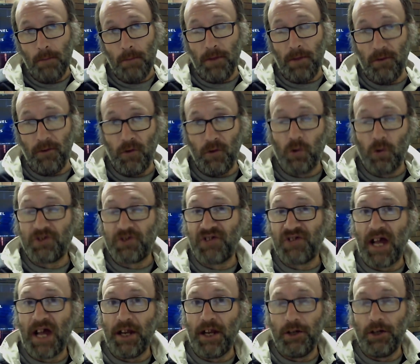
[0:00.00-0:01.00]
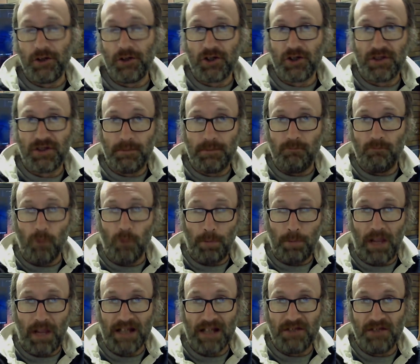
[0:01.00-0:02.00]
But if you're starting to just
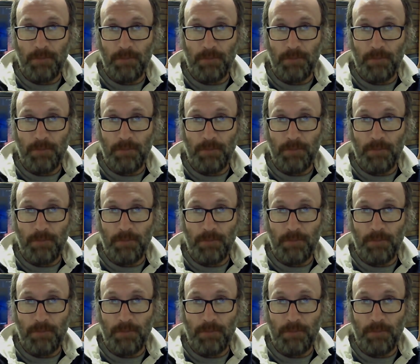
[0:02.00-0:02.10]
replace